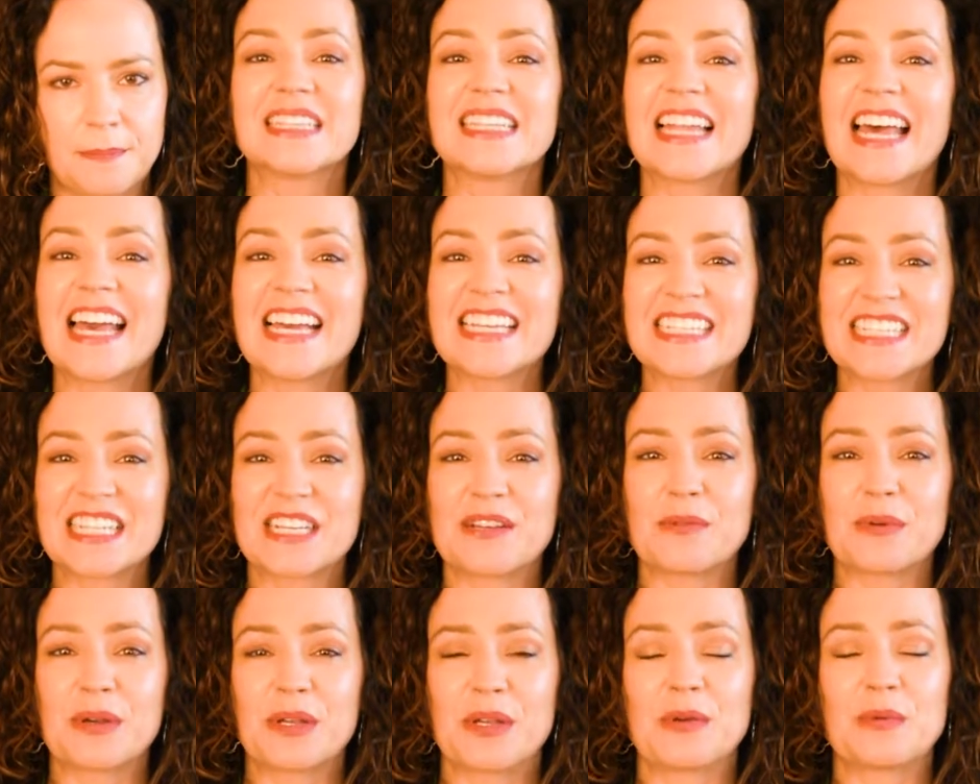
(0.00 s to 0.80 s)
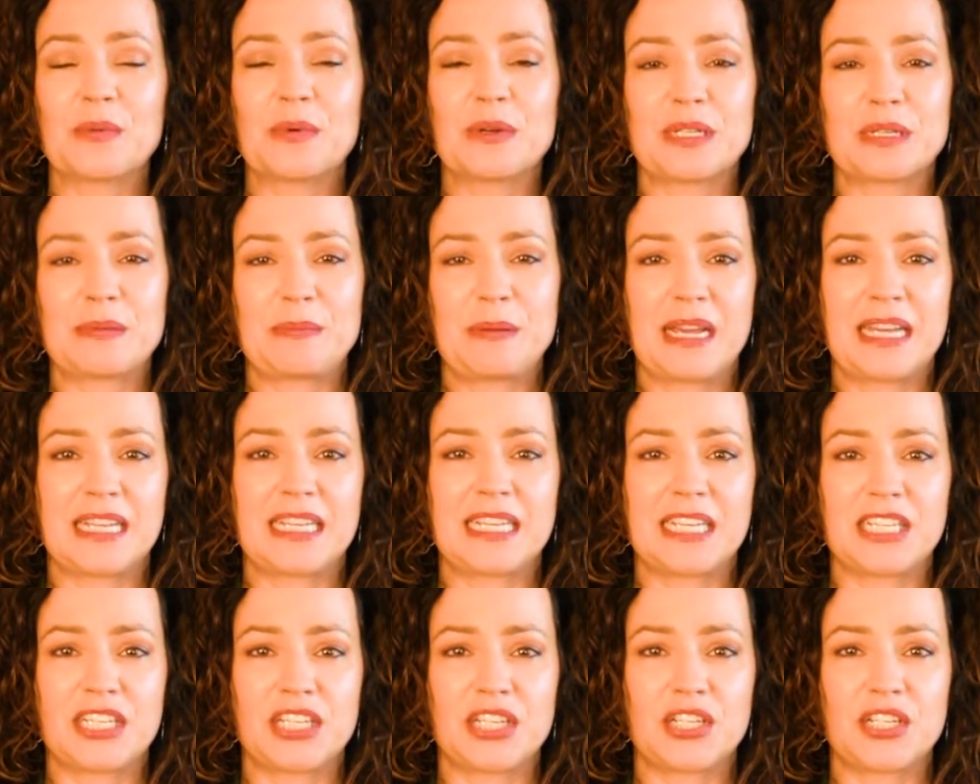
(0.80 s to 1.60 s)
Lastly, what you'll want to pay
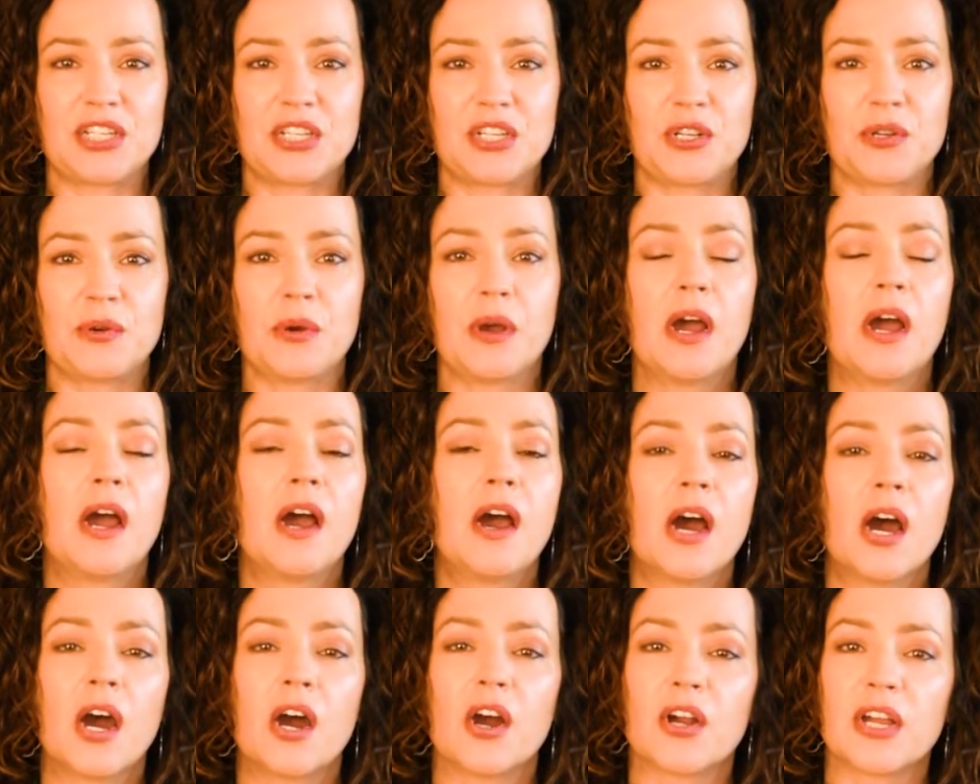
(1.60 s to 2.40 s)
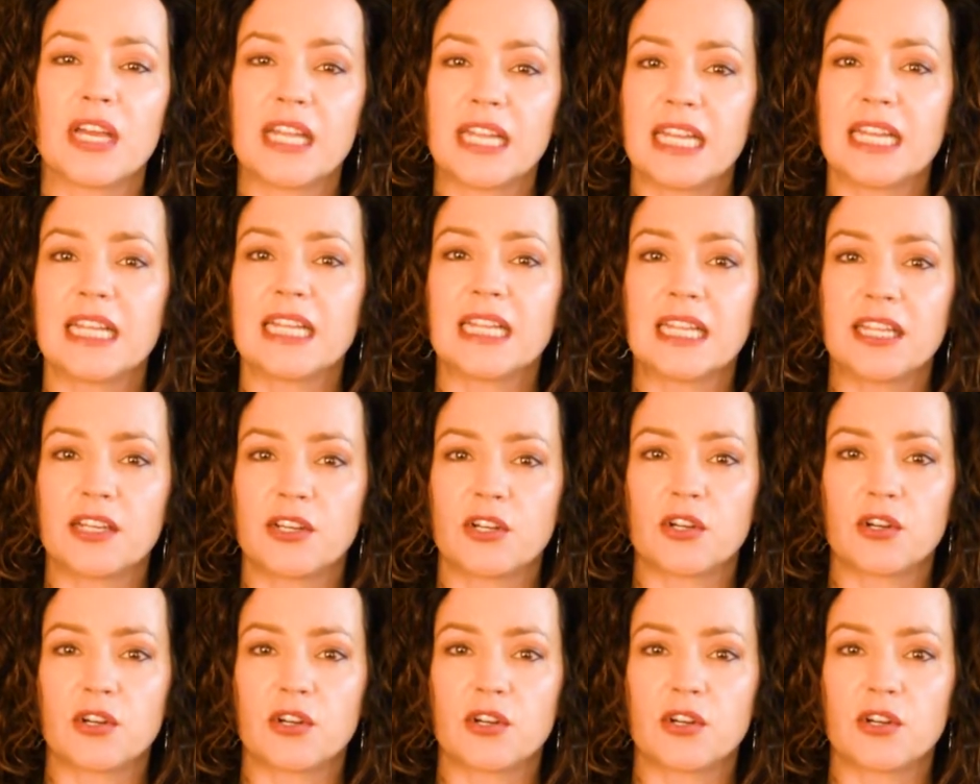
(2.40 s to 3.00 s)
attention to are any lender